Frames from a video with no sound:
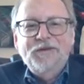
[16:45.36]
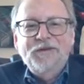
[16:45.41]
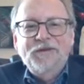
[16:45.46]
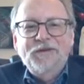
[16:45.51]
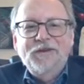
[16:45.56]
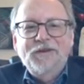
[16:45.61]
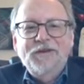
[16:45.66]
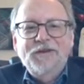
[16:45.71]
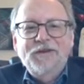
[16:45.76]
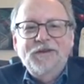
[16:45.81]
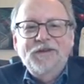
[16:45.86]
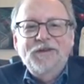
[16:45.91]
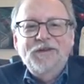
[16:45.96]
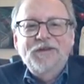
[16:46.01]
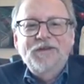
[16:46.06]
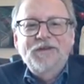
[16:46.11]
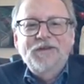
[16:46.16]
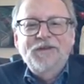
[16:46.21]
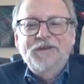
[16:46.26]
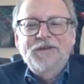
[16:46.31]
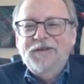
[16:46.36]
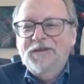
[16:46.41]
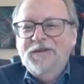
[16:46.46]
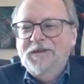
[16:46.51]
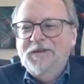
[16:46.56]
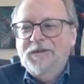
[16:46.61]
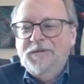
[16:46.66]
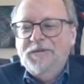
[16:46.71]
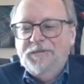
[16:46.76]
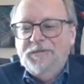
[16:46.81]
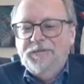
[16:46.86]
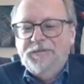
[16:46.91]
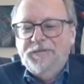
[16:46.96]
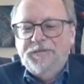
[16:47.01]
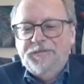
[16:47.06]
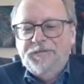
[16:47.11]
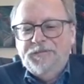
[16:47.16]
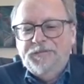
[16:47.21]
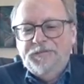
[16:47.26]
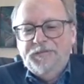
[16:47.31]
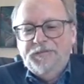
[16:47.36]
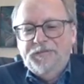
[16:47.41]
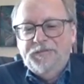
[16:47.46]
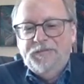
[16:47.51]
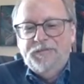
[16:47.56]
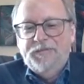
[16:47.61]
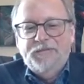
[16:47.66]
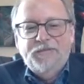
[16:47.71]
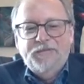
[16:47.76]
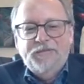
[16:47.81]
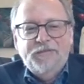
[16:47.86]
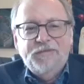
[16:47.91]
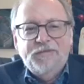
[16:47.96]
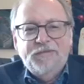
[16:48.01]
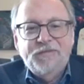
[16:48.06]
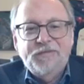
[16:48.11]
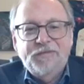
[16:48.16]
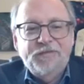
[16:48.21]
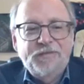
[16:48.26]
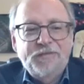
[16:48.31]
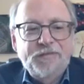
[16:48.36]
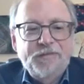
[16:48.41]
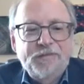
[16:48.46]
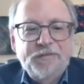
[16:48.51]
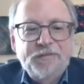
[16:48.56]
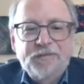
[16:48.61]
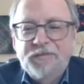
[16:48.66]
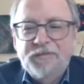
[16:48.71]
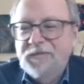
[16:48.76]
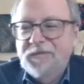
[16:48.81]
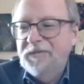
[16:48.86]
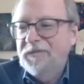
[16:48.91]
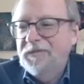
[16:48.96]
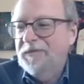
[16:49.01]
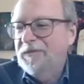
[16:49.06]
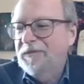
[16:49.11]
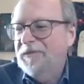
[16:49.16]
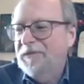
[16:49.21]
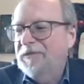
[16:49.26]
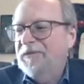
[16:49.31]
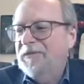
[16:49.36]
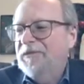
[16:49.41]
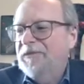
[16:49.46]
This person isn't speaking.